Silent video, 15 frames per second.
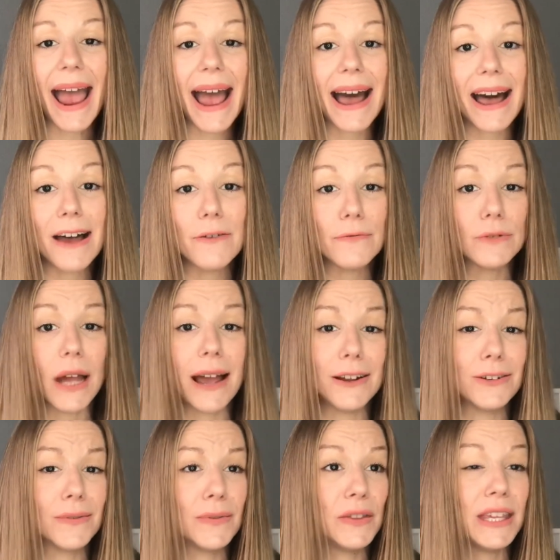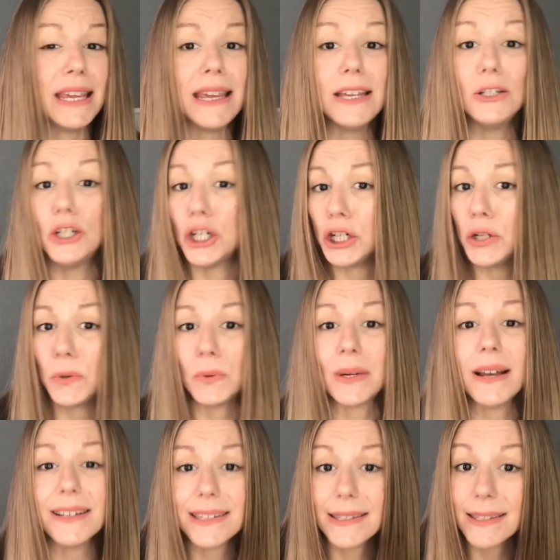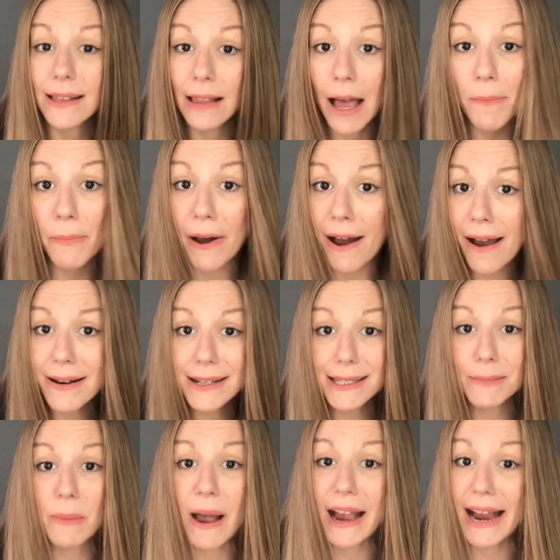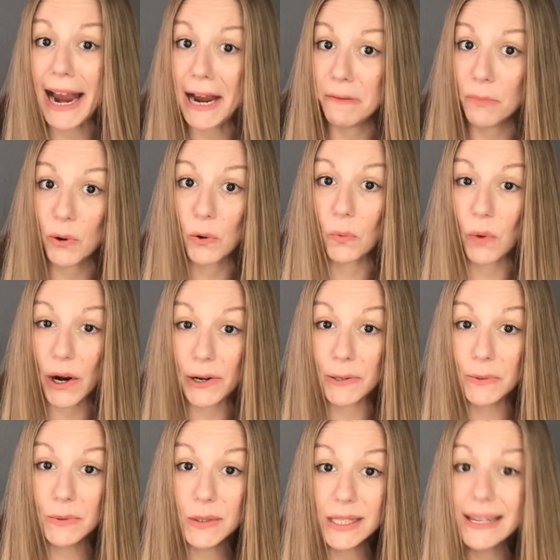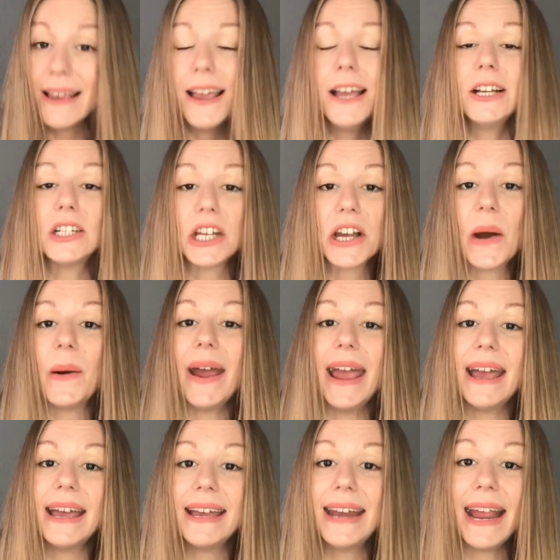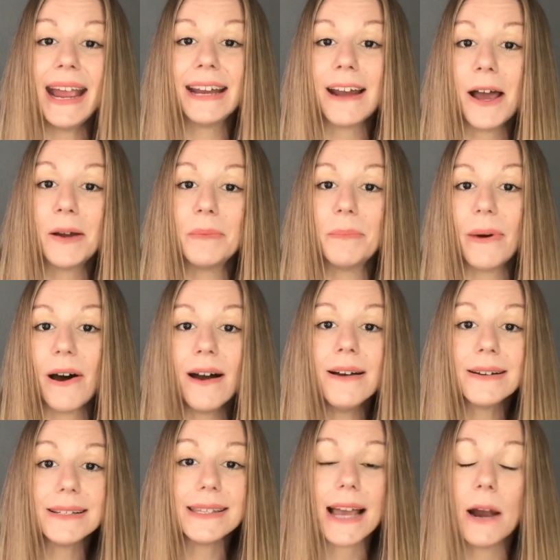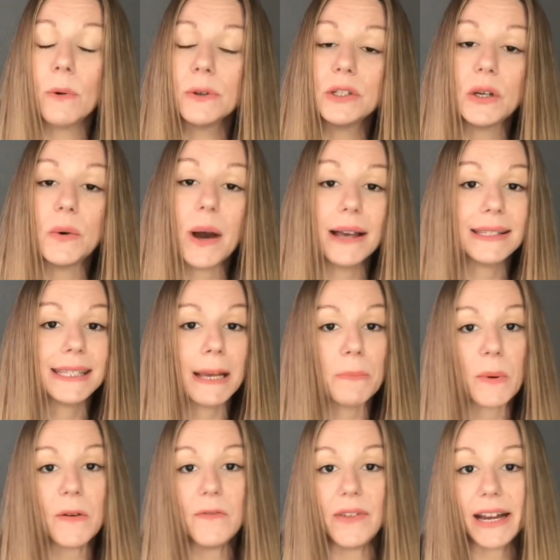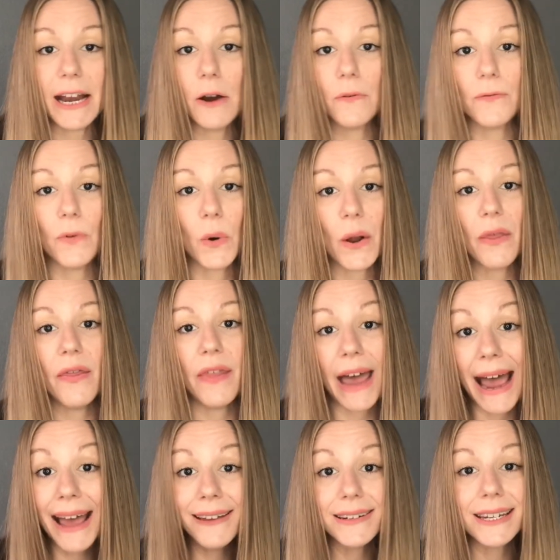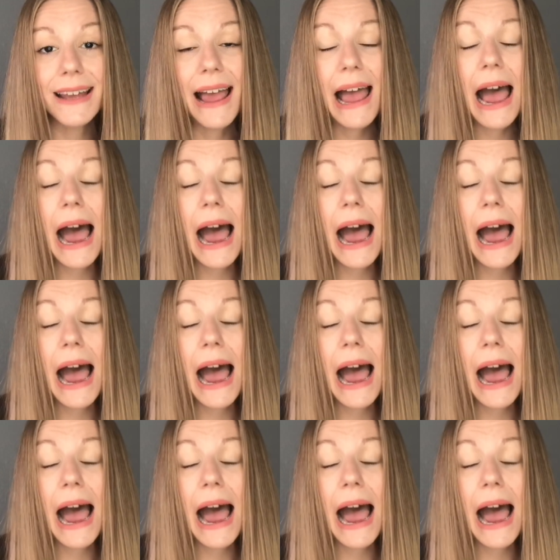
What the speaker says: have the June Slut Box by Amber Rose to go ahead and unbox. I will do a separate video for that.